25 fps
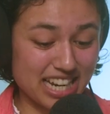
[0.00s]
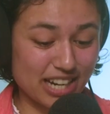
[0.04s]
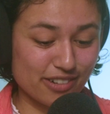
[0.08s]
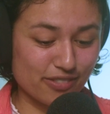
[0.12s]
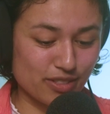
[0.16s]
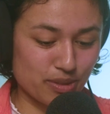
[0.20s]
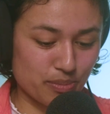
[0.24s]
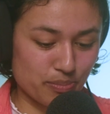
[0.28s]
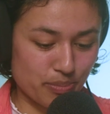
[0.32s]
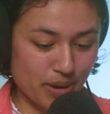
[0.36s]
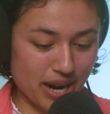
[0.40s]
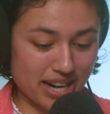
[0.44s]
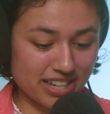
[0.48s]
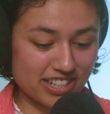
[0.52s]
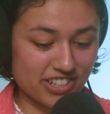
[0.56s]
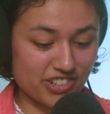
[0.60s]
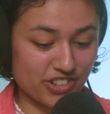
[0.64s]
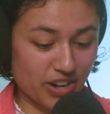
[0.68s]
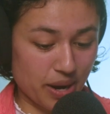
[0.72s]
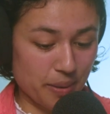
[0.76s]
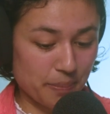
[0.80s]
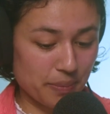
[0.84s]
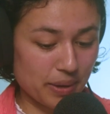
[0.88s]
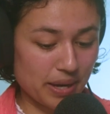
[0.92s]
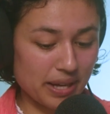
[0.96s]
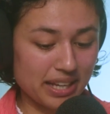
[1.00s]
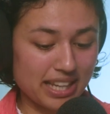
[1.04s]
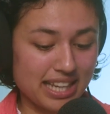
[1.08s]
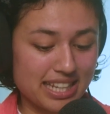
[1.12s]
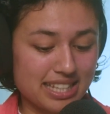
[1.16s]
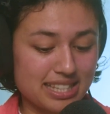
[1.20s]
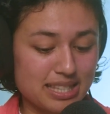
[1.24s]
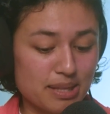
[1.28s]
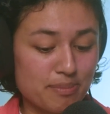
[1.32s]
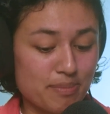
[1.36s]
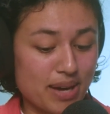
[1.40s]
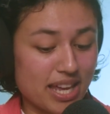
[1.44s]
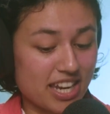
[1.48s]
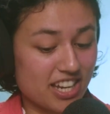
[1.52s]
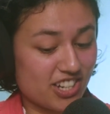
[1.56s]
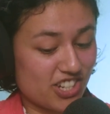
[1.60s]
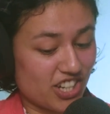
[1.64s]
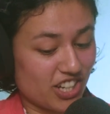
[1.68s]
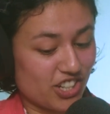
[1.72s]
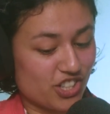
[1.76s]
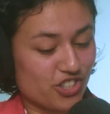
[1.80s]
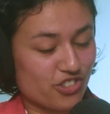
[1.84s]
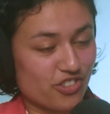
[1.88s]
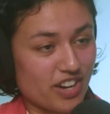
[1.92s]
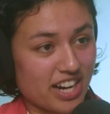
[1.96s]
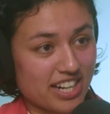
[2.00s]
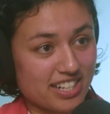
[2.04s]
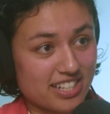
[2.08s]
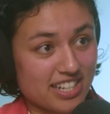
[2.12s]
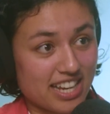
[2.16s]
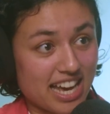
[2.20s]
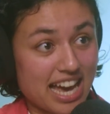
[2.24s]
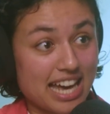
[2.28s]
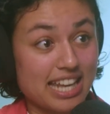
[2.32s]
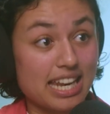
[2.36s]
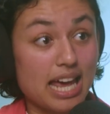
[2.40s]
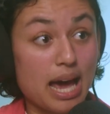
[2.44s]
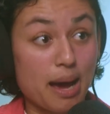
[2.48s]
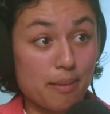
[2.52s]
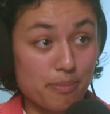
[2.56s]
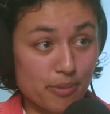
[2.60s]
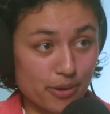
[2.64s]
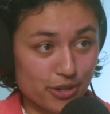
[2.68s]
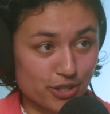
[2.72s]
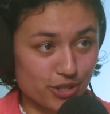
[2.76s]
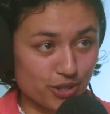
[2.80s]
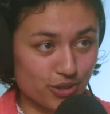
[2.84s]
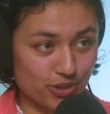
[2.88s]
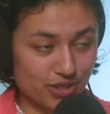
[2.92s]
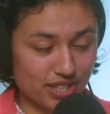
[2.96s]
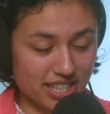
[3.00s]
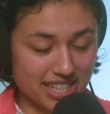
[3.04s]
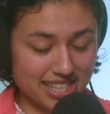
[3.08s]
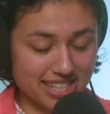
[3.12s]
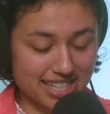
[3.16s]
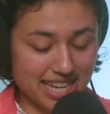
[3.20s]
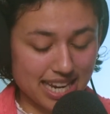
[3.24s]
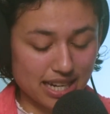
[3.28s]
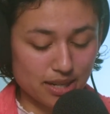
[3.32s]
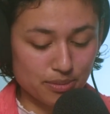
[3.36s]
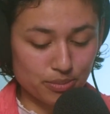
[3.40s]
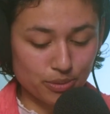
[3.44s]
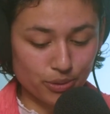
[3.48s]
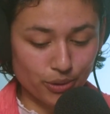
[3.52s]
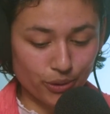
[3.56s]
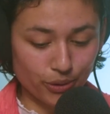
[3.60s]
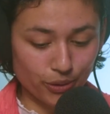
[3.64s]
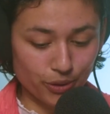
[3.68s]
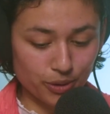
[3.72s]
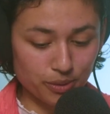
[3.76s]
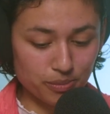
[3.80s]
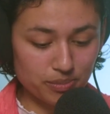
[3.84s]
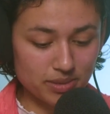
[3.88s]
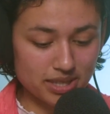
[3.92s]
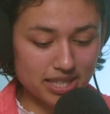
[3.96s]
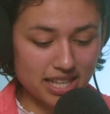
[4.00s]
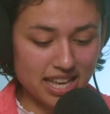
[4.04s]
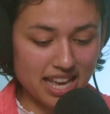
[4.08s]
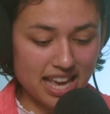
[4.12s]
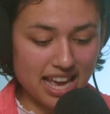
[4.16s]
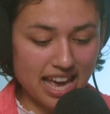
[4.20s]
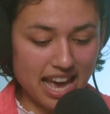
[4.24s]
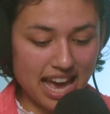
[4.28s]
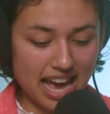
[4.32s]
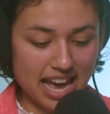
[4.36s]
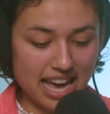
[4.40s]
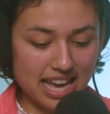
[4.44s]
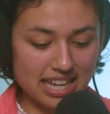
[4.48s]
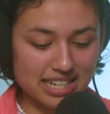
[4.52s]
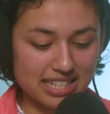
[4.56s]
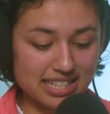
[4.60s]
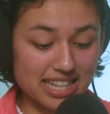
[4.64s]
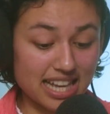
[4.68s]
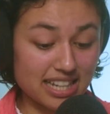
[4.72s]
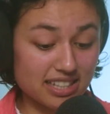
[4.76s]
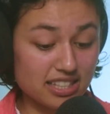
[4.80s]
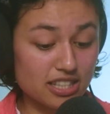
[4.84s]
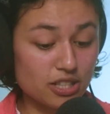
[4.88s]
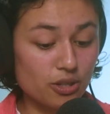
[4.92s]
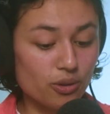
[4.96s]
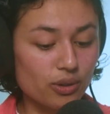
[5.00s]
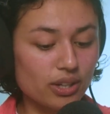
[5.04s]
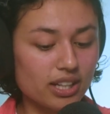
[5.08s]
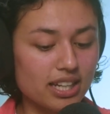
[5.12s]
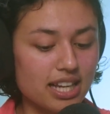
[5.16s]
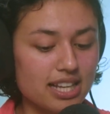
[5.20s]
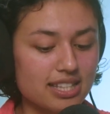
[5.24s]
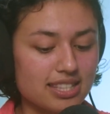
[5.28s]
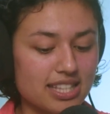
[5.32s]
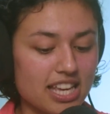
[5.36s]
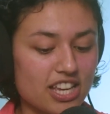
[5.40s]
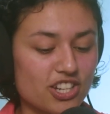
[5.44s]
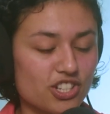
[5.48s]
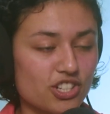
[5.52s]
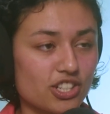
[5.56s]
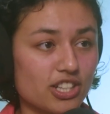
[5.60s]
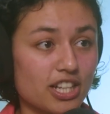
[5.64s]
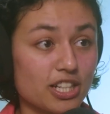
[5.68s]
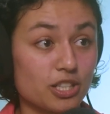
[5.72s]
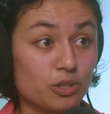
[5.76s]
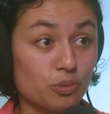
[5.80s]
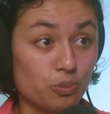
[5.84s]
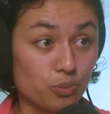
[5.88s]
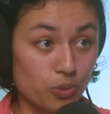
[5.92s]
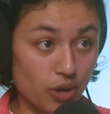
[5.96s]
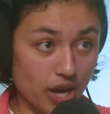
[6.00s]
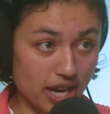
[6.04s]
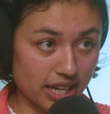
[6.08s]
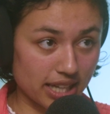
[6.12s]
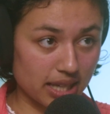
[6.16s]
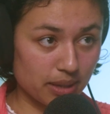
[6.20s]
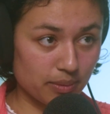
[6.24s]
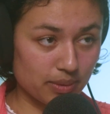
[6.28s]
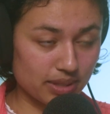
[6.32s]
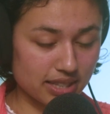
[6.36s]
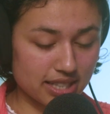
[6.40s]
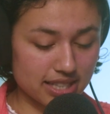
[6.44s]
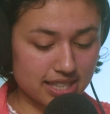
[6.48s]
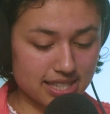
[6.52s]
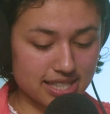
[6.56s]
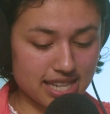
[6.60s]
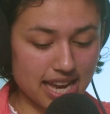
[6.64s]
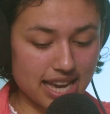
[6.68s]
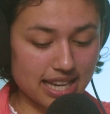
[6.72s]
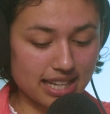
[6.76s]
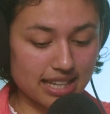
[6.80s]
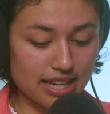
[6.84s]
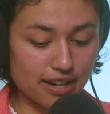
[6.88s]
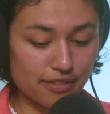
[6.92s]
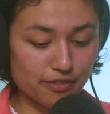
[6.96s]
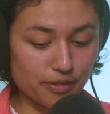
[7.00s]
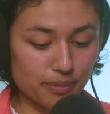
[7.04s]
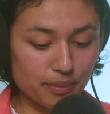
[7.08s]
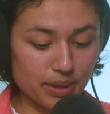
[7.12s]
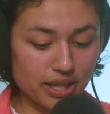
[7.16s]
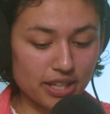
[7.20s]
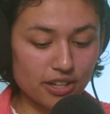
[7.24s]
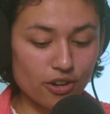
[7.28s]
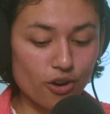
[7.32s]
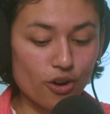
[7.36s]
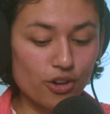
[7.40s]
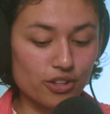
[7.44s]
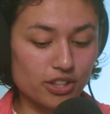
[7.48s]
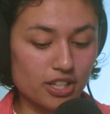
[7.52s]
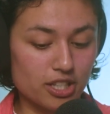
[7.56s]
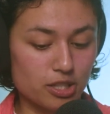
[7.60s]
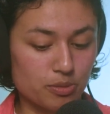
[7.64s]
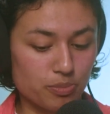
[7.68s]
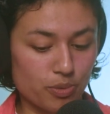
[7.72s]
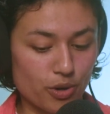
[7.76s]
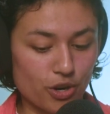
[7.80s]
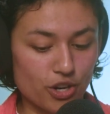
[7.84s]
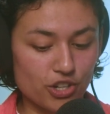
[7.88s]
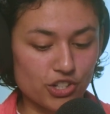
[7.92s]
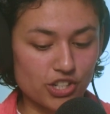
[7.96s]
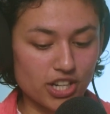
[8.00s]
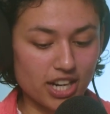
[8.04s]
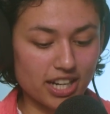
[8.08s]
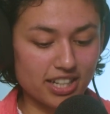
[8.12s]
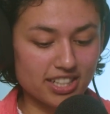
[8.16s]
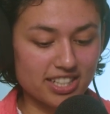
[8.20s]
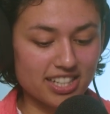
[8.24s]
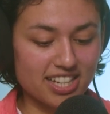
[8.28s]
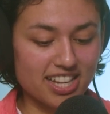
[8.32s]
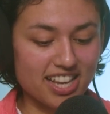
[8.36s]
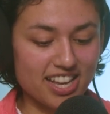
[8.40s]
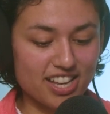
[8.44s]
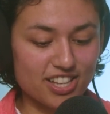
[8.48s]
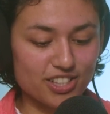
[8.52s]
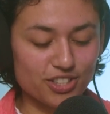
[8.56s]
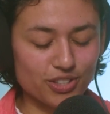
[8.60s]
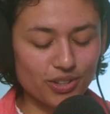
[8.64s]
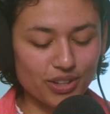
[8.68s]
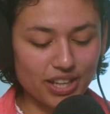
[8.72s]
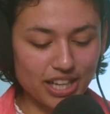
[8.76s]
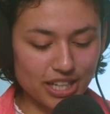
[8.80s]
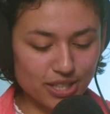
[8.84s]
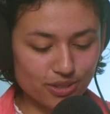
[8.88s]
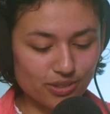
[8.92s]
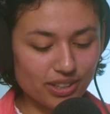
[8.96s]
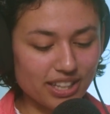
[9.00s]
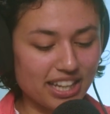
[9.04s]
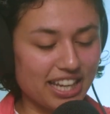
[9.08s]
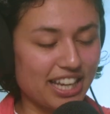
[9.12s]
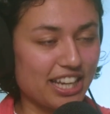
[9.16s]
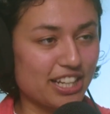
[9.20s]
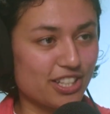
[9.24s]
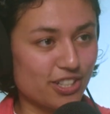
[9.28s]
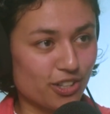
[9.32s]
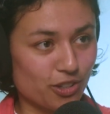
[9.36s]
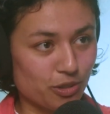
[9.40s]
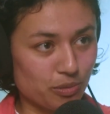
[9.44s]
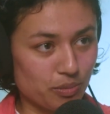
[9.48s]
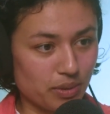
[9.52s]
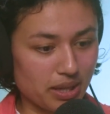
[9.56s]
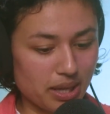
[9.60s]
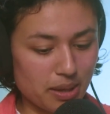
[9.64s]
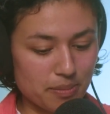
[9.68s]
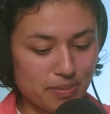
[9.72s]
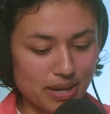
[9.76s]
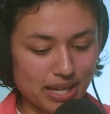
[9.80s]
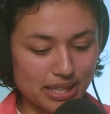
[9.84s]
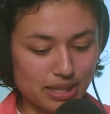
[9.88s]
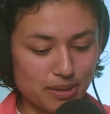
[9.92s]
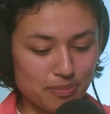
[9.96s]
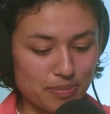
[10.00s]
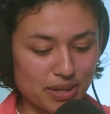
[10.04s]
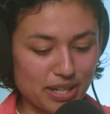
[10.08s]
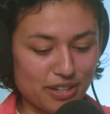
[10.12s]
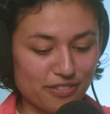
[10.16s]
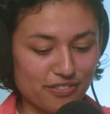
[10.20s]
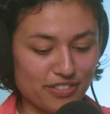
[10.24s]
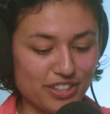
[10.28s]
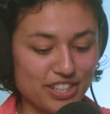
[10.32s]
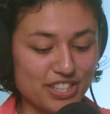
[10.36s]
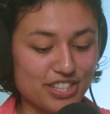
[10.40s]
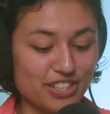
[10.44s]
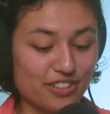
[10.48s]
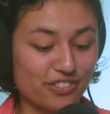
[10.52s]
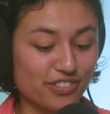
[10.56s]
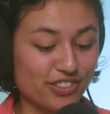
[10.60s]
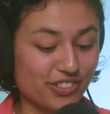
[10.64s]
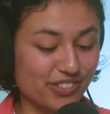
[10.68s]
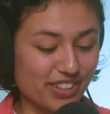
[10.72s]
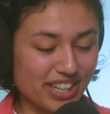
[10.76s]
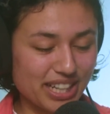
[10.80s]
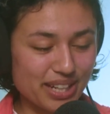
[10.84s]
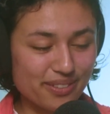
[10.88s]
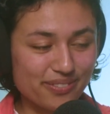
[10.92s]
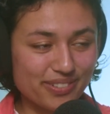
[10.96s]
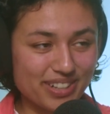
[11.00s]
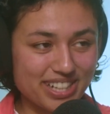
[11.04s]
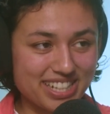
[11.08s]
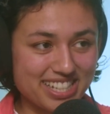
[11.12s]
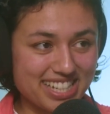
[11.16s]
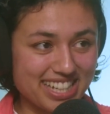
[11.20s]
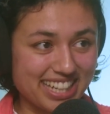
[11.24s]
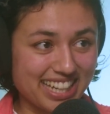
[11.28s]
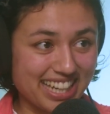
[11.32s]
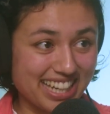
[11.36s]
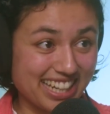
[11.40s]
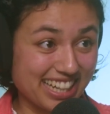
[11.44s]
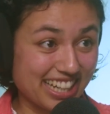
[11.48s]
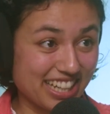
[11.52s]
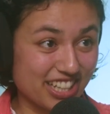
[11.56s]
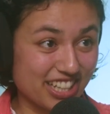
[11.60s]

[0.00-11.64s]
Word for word: down with Brad Draper, he's the managing director at Aboriginal Sustainable Homes, and that's the organization that's working with the state government on this project. So here's what he told me about the benefits of 3D printing in